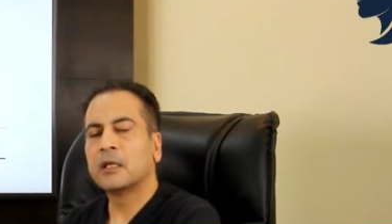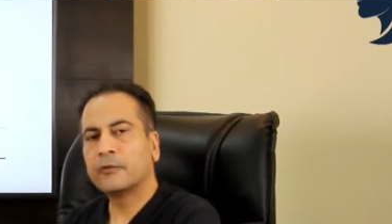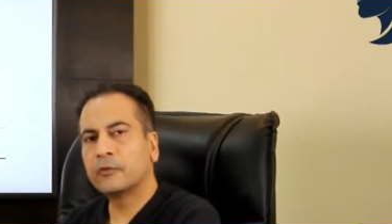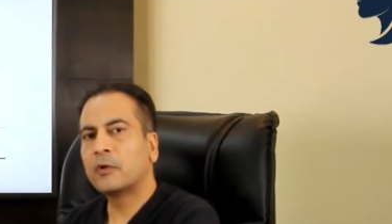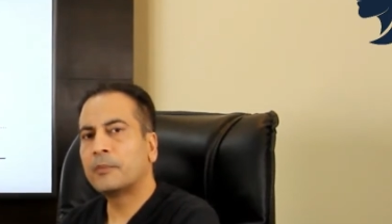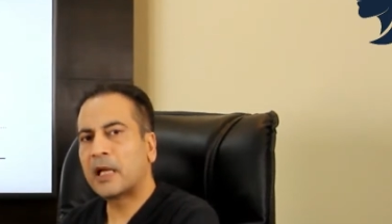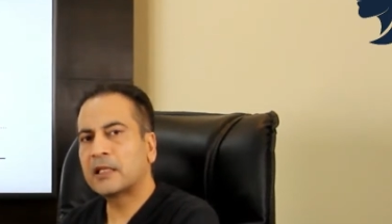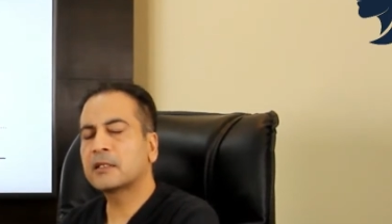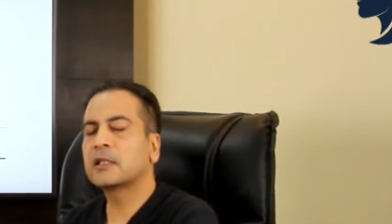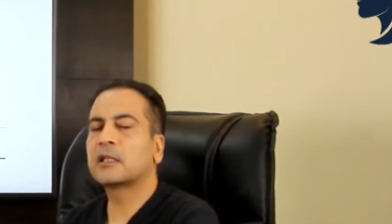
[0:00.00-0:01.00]
If you have
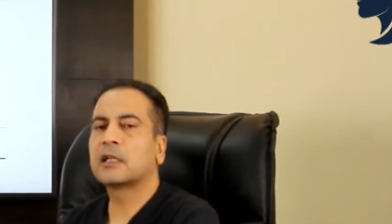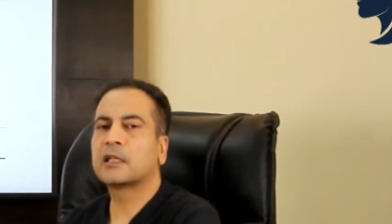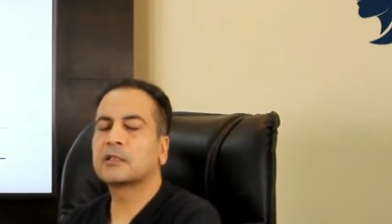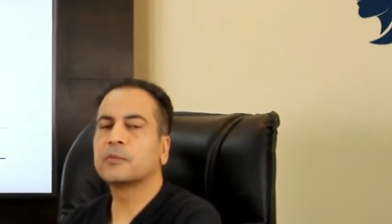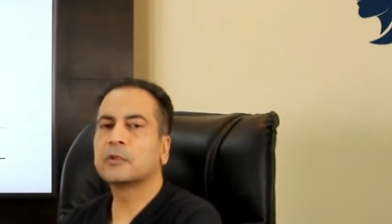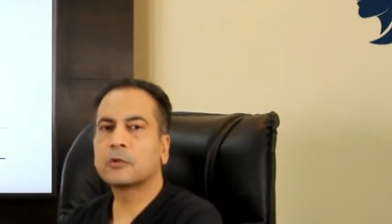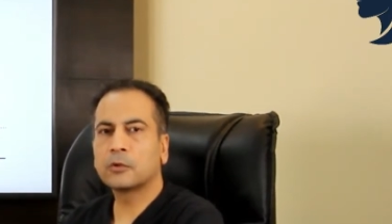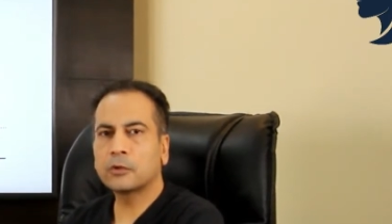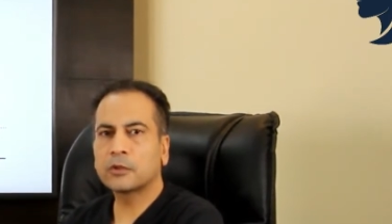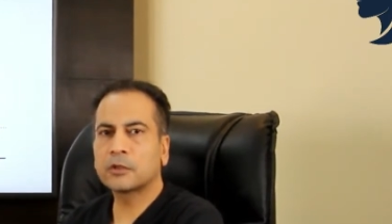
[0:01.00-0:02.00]
pasta that has been
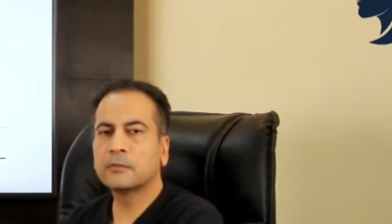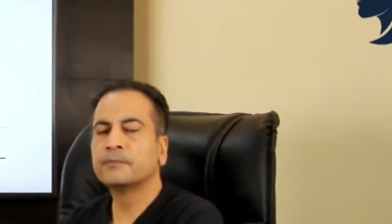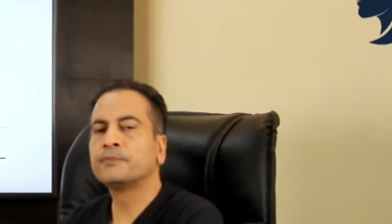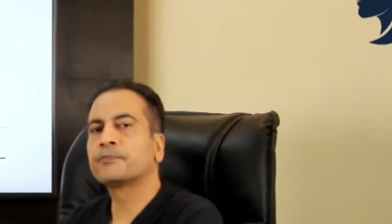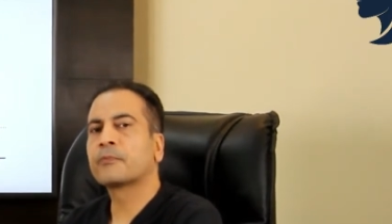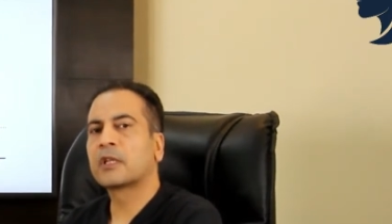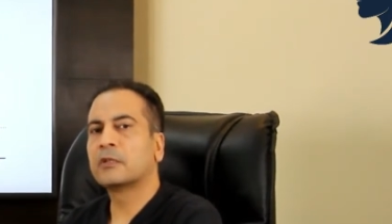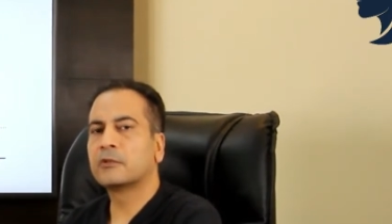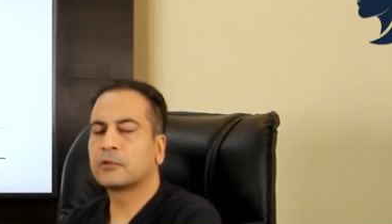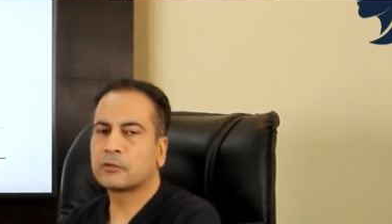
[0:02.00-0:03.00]
cooked,
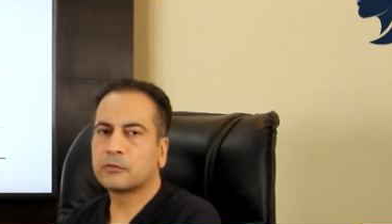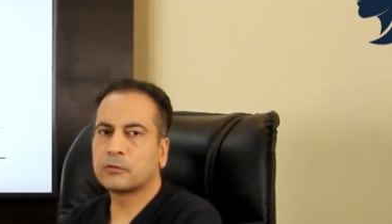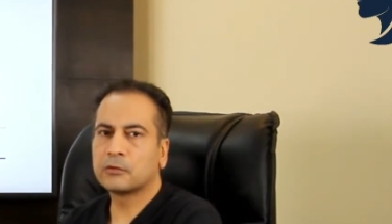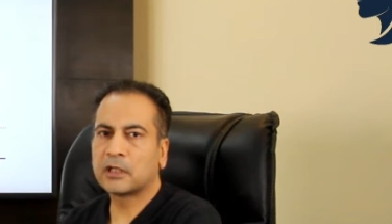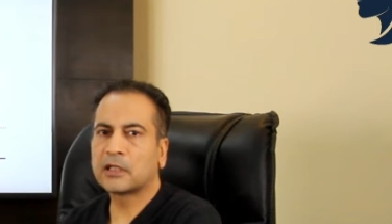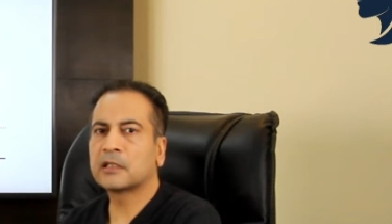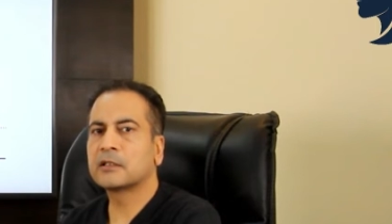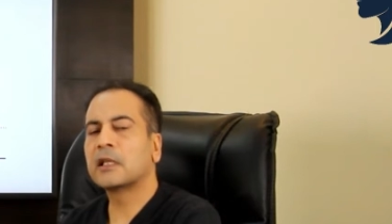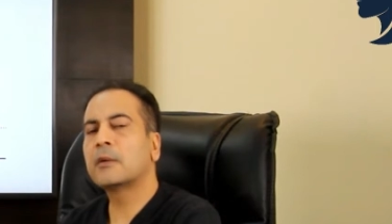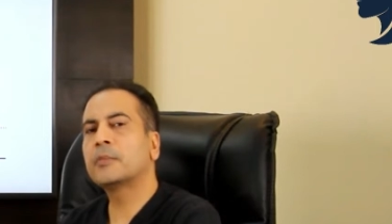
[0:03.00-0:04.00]
just to take an
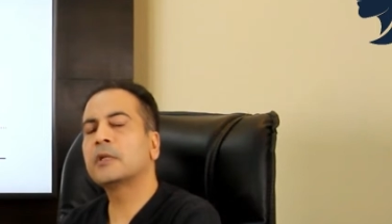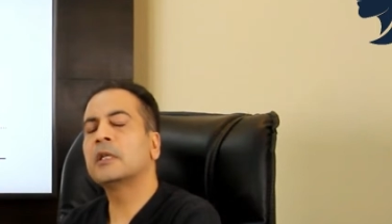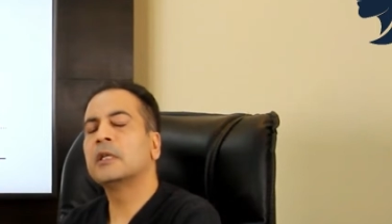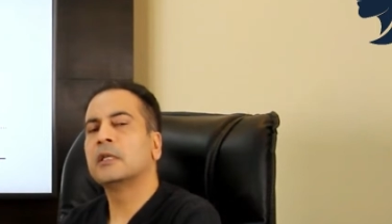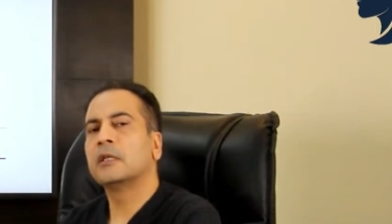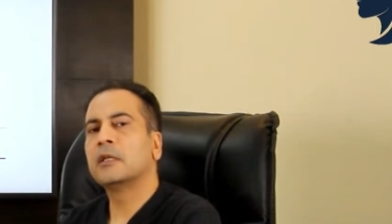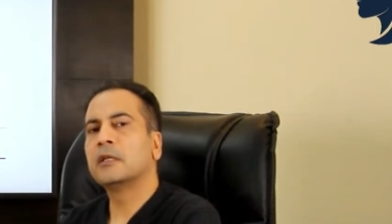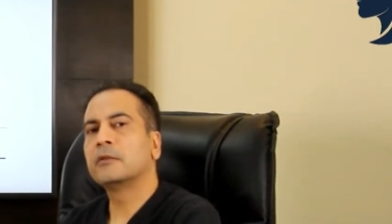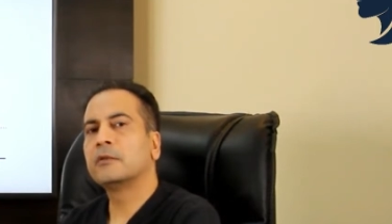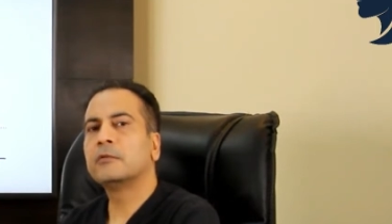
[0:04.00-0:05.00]
example,
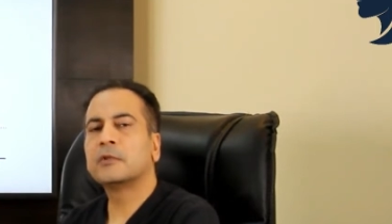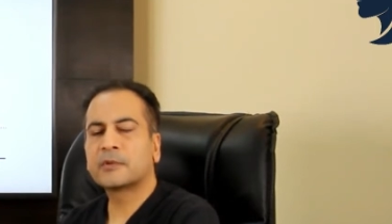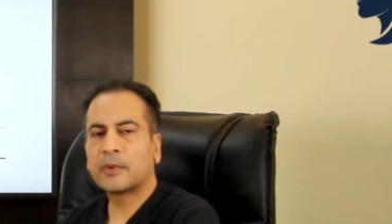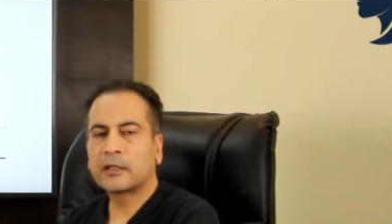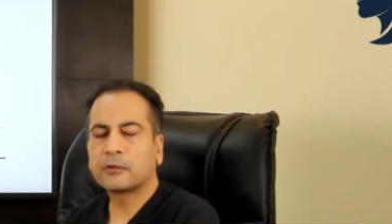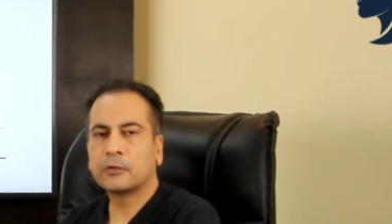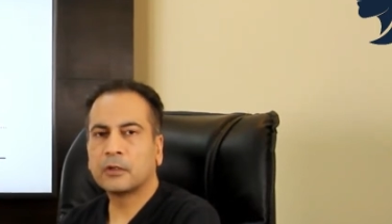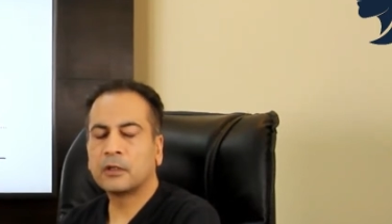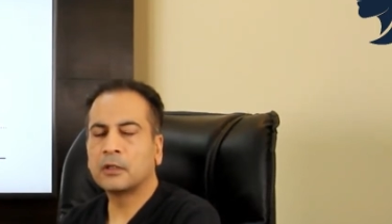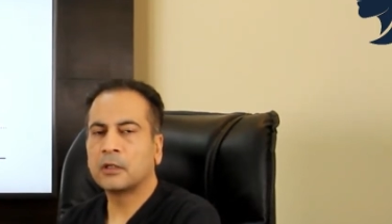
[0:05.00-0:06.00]
you will spike your